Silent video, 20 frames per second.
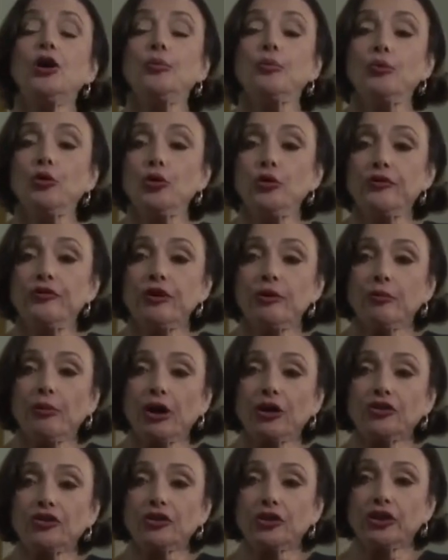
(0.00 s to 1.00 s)
Move the
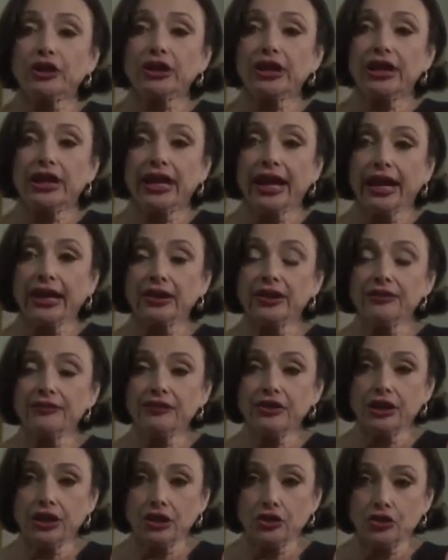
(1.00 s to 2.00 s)
muscle and
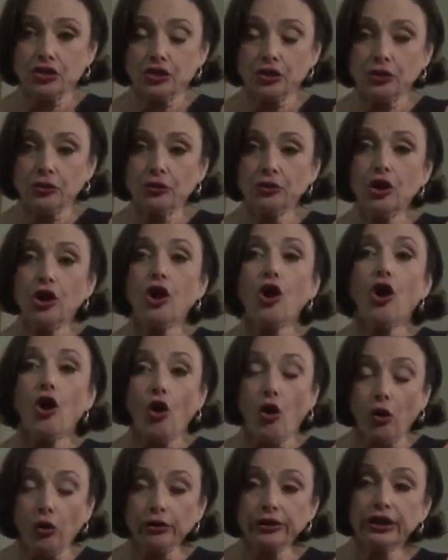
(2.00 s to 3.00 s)
connective tissue,
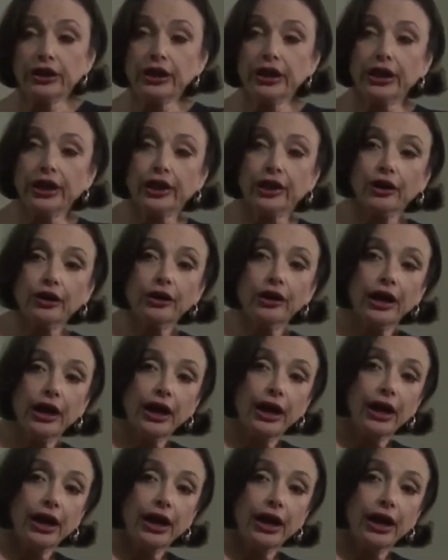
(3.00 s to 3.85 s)
hold it here,